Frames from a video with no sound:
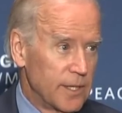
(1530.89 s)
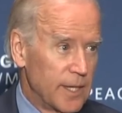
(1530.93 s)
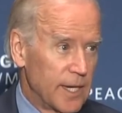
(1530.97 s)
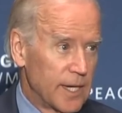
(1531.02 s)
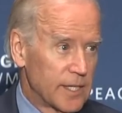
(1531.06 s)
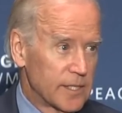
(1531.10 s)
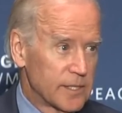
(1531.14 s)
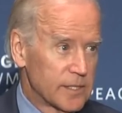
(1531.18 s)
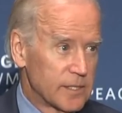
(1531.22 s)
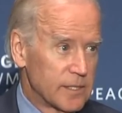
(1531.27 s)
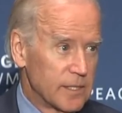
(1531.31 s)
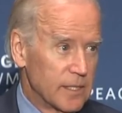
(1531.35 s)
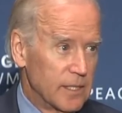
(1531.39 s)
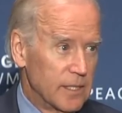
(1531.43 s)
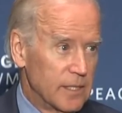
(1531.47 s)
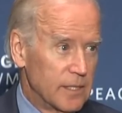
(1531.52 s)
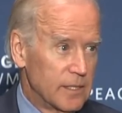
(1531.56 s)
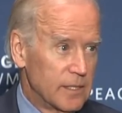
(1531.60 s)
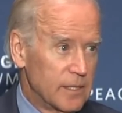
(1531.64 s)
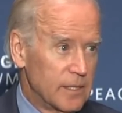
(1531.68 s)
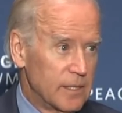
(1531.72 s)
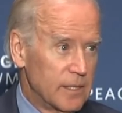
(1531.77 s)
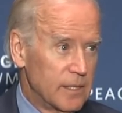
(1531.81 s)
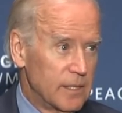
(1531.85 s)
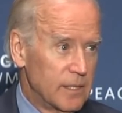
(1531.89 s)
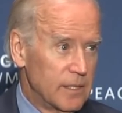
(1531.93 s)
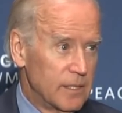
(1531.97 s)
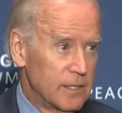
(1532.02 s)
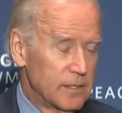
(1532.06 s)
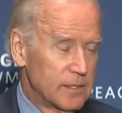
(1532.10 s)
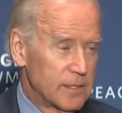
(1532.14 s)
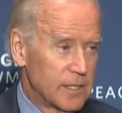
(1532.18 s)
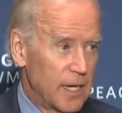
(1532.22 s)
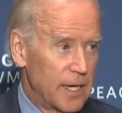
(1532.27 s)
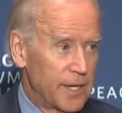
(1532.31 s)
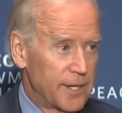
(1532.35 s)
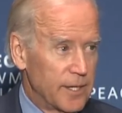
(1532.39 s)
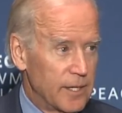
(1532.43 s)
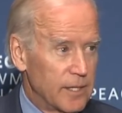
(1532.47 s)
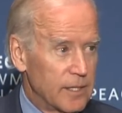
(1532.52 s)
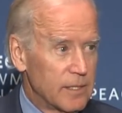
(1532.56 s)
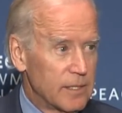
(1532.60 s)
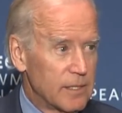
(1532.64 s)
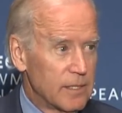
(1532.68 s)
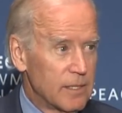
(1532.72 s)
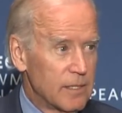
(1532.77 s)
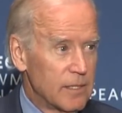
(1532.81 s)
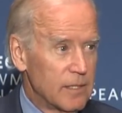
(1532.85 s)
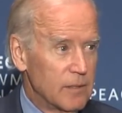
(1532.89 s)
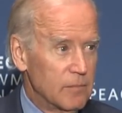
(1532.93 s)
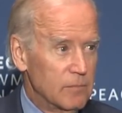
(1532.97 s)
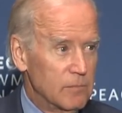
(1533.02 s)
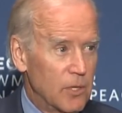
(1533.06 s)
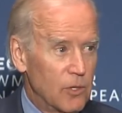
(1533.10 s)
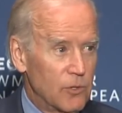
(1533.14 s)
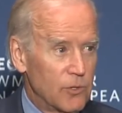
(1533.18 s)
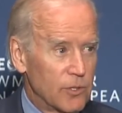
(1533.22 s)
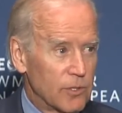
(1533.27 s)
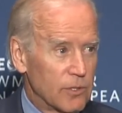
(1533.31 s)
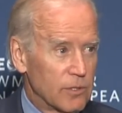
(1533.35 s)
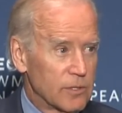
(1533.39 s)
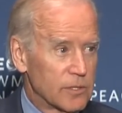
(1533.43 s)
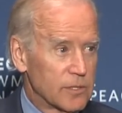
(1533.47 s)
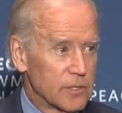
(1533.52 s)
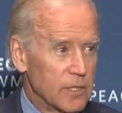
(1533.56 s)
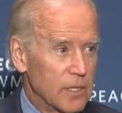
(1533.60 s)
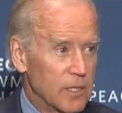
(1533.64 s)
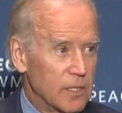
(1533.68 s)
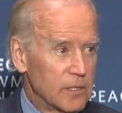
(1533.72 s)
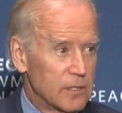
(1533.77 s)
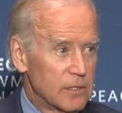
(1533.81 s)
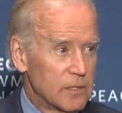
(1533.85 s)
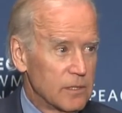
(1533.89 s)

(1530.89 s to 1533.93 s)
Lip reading: next Tata Motors